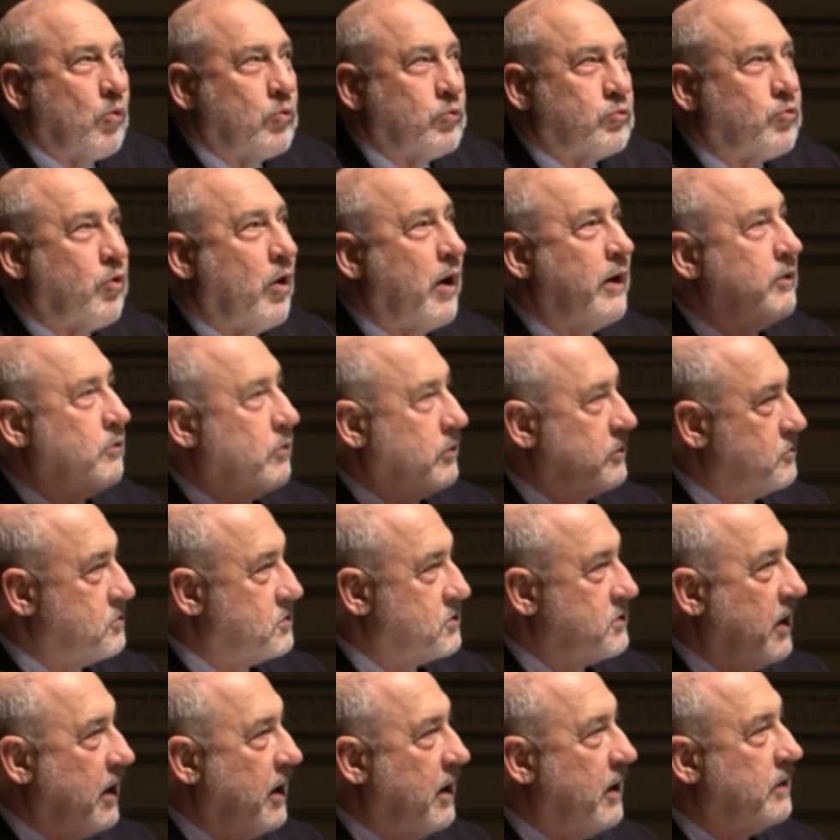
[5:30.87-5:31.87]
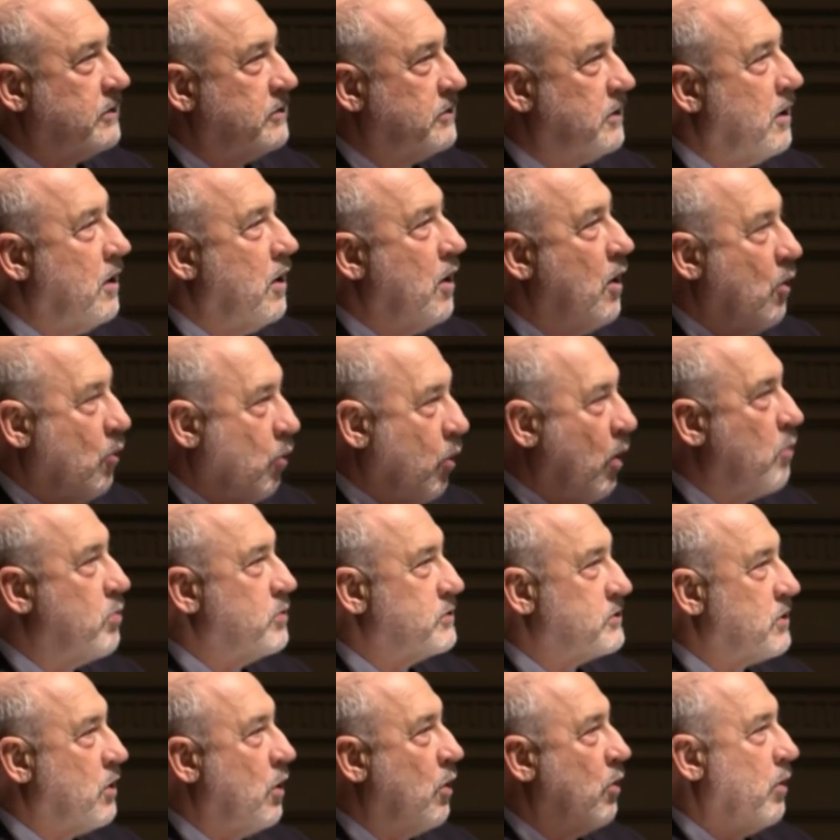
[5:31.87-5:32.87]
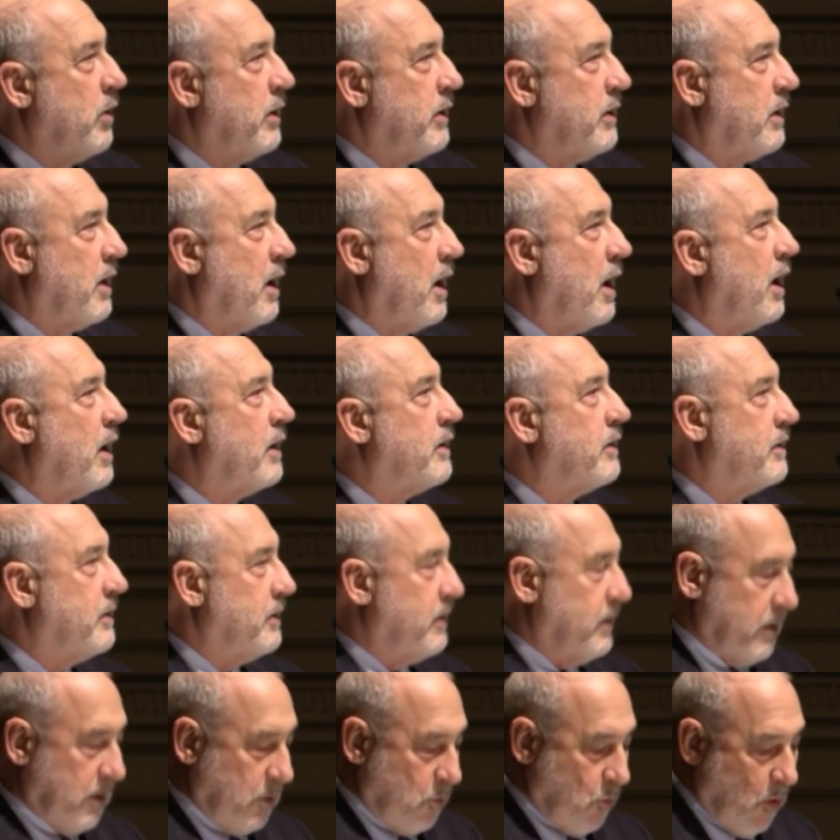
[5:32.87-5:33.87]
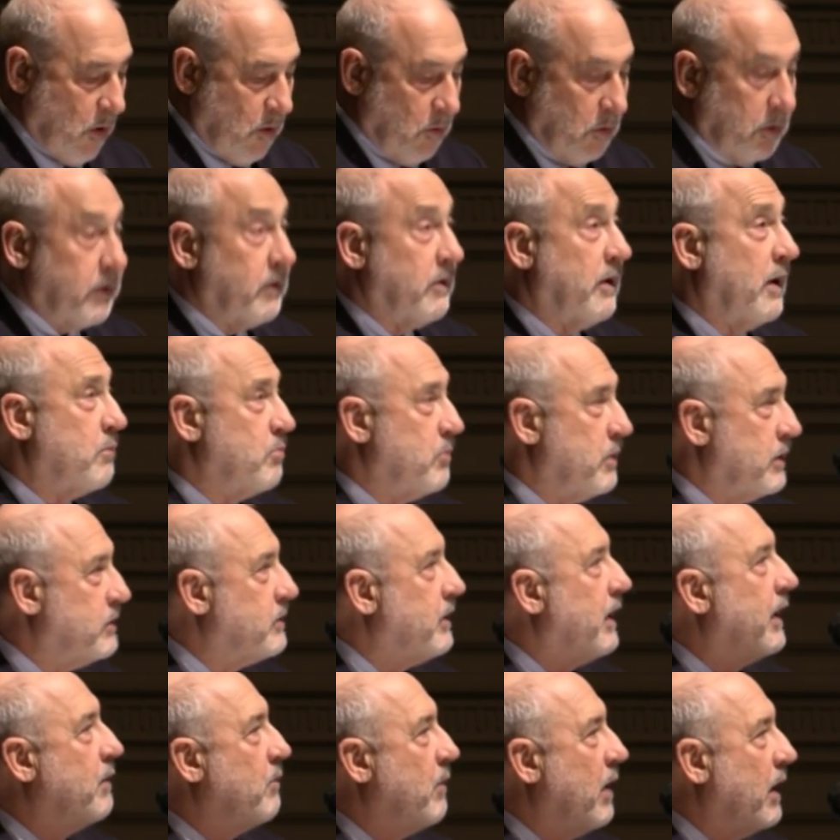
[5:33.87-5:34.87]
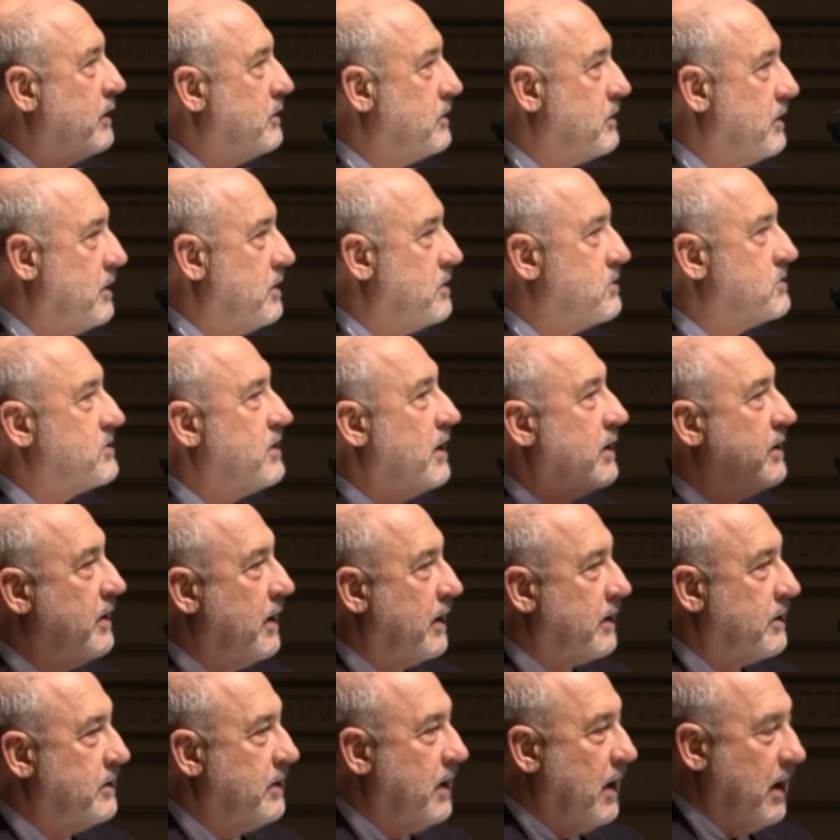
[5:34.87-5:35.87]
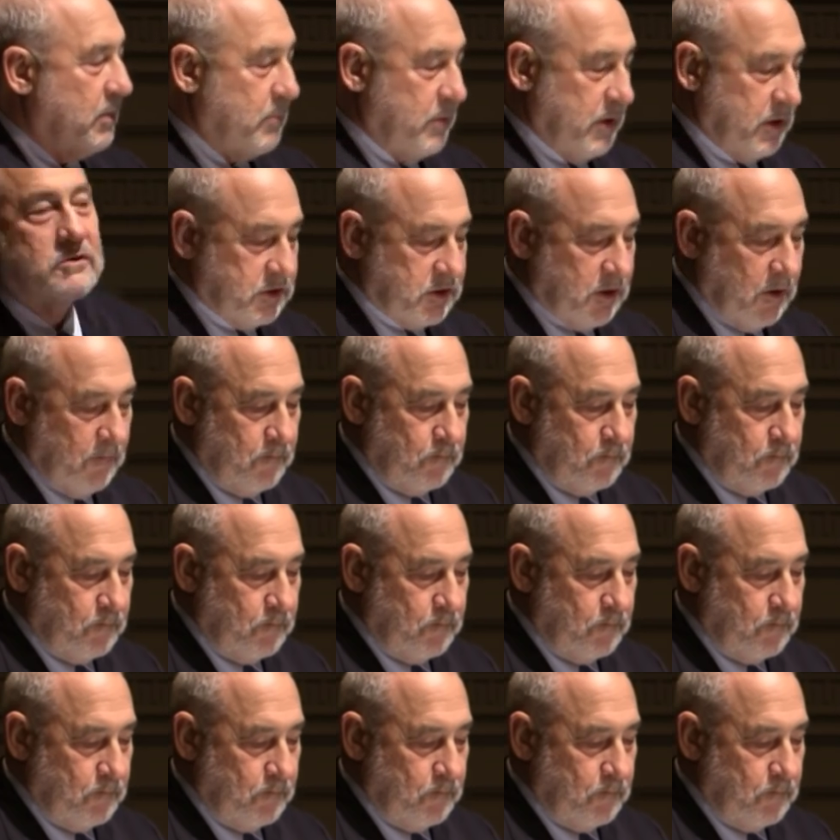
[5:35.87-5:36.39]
trying to understand what was going on in inequality led me to MIT to study economics